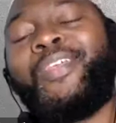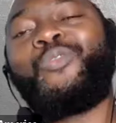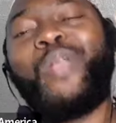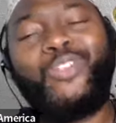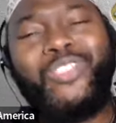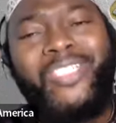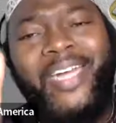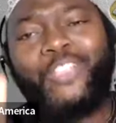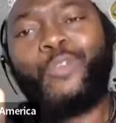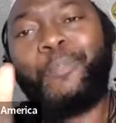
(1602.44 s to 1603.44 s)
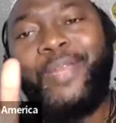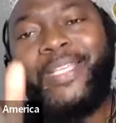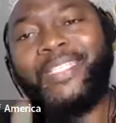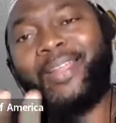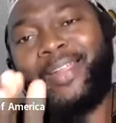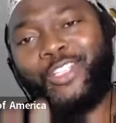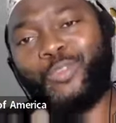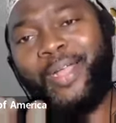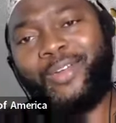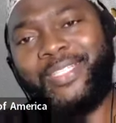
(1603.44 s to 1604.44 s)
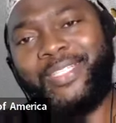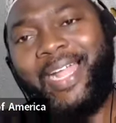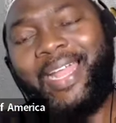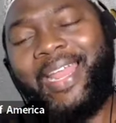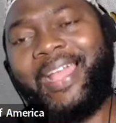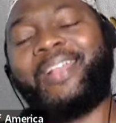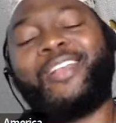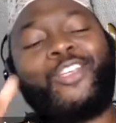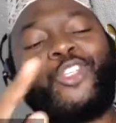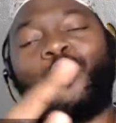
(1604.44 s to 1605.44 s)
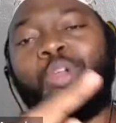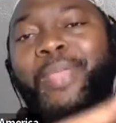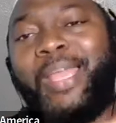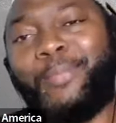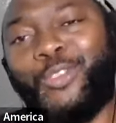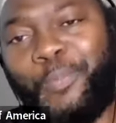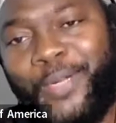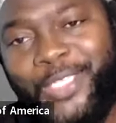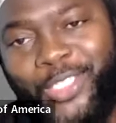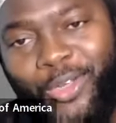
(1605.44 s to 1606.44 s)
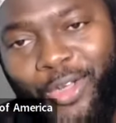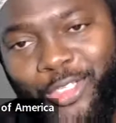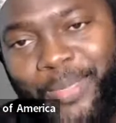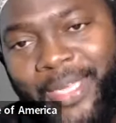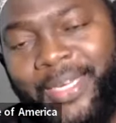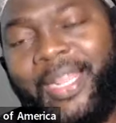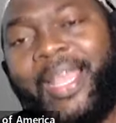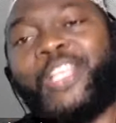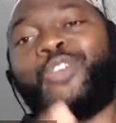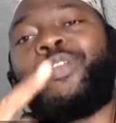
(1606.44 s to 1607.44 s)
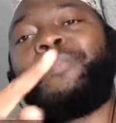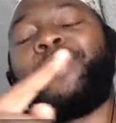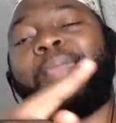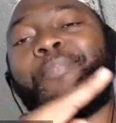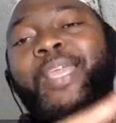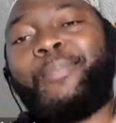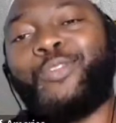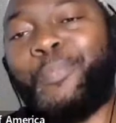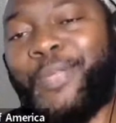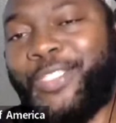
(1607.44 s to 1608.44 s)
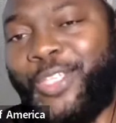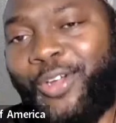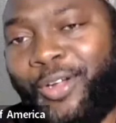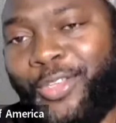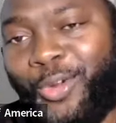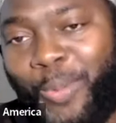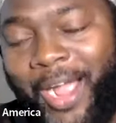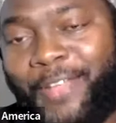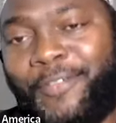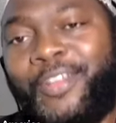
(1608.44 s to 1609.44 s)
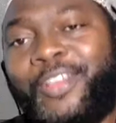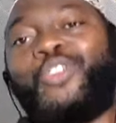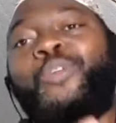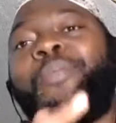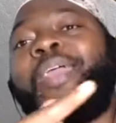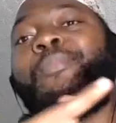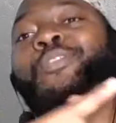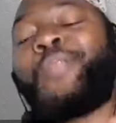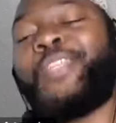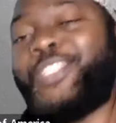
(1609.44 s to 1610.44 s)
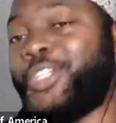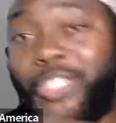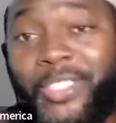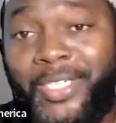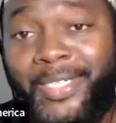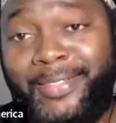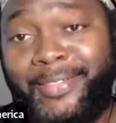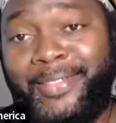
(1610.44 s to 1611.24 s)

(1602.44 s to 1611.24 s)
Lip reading: When you try to please Allah subhanahu wa ta'ala, you will be able to please your husband, and you will be able to please your wife. You will be able to please your children.